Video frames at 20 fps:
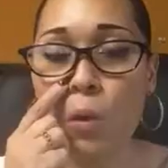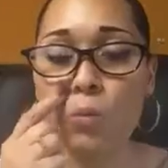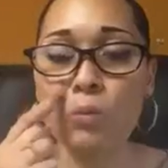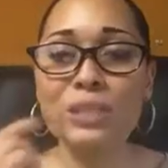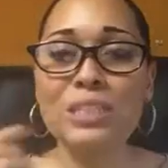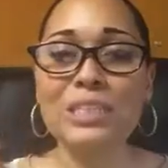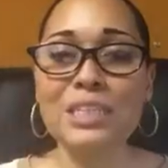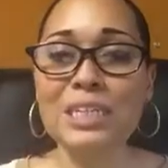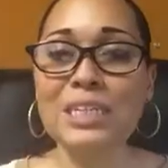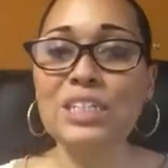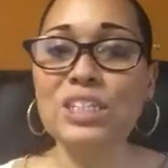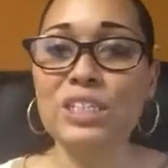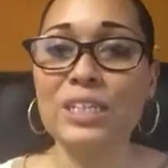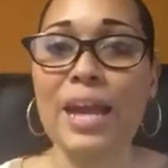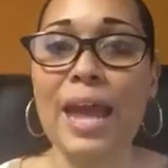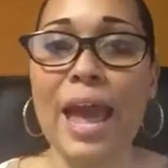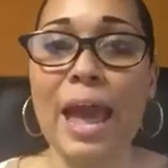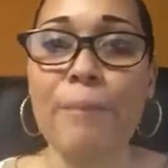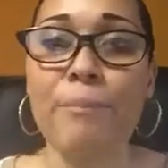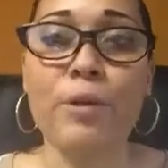We see this
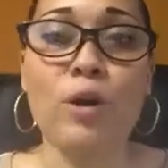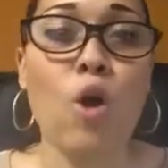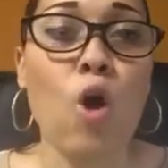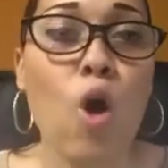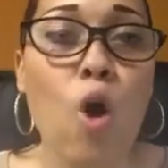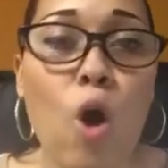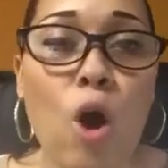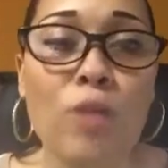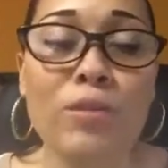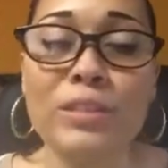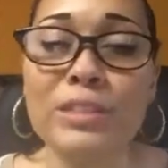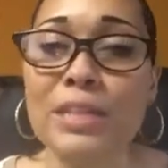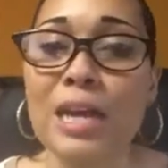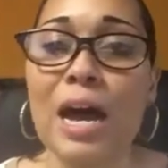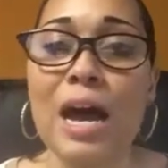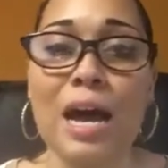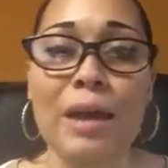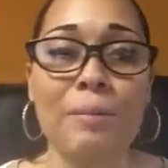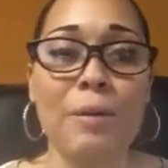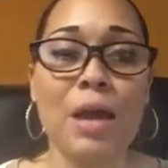shit happen all the
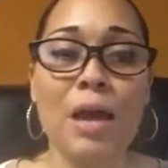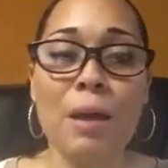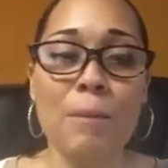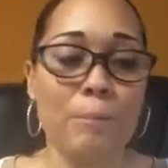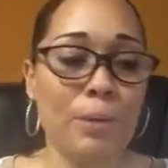time.